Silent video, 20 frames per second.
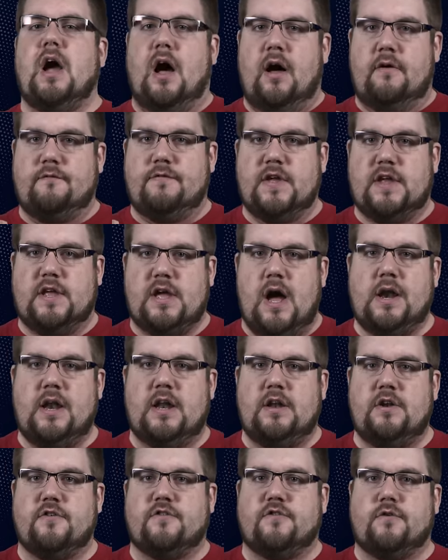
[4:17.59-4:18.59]
of the gun
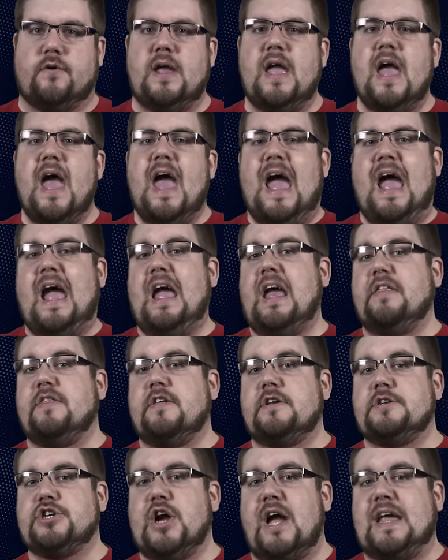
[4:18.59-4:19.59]
industry and
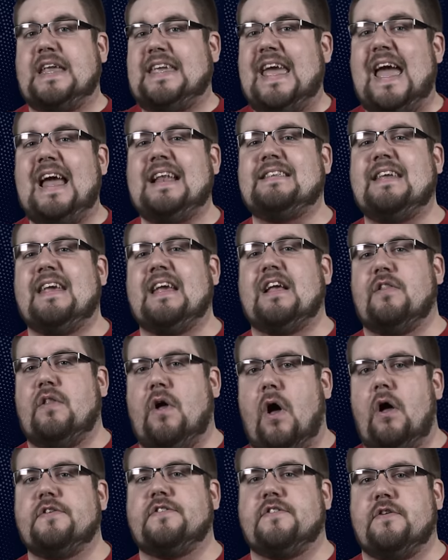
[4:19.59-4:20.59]
the gigantic
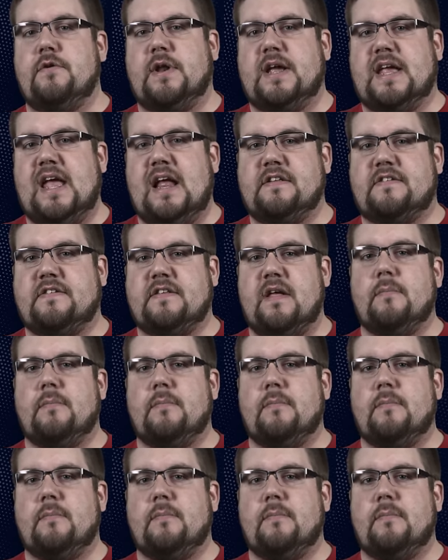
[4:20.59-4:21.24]
lawsuit against